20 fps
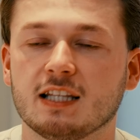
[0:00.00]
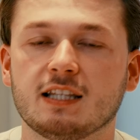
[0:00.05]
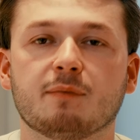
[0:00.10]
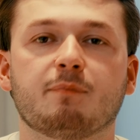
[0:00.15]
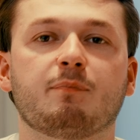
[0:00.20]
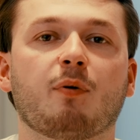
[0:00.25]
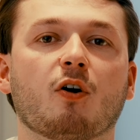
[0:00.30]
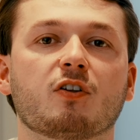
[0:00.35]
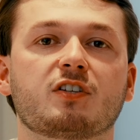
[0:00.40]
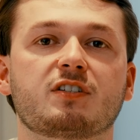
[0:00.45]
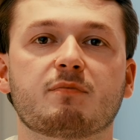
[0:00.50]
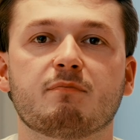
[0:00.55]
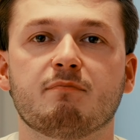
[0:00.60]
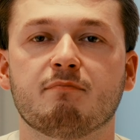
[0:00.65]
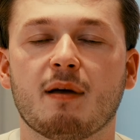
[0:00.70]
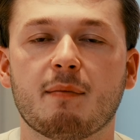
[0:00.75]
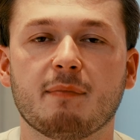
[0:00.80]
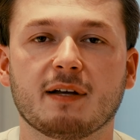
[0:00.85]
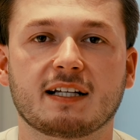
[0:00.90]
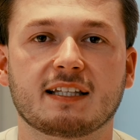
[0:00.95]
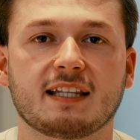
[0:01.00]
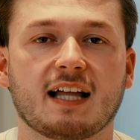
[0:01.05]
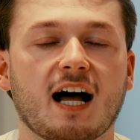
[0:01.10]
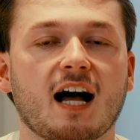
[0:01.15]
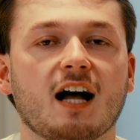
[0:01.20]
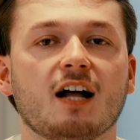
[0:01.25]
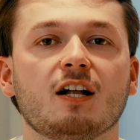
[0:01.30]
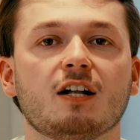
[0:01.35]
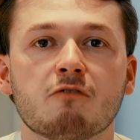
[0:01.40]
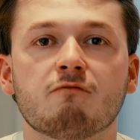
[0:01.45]
the bots mimic
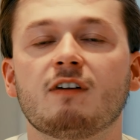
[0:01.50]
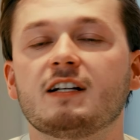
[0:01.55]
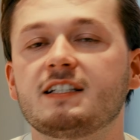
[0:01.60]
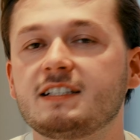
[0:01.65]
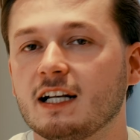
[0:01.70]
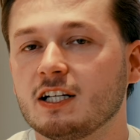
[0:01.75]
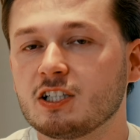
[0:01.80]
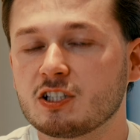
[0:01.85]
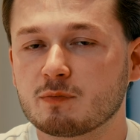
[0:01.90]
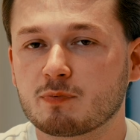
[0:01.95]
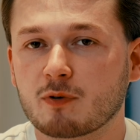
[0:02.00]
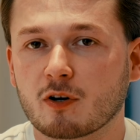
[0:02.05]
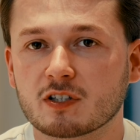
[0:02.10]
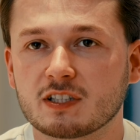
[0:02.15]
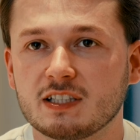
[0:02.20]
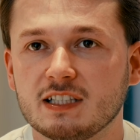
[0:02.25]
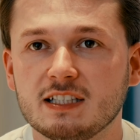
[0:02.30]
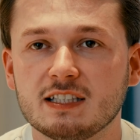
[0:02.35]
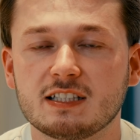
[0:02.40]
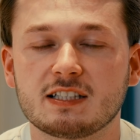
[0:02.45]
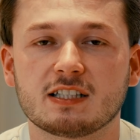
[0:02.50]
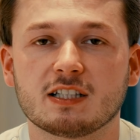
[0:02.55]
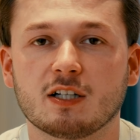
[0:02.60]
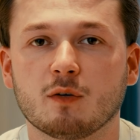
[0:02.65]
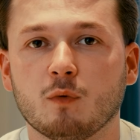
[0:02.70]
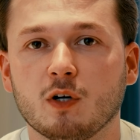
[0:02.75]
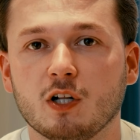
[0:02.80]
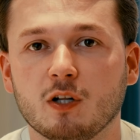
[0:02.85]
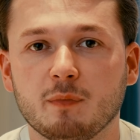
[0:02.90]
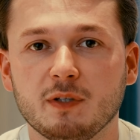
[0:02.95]
that. Residential proxies
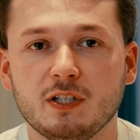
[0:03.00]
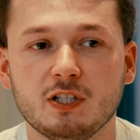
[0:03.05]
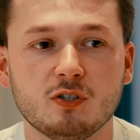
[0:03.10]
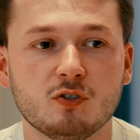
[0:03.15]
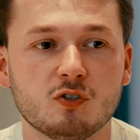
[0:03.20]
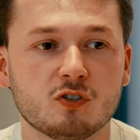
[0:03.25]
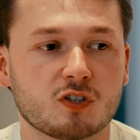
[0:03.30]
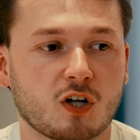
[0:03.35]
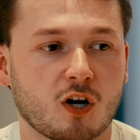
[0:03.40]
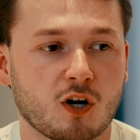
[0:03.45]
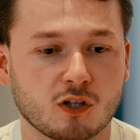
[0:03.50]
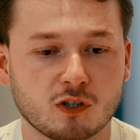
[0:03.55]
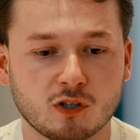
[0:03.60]
will be used on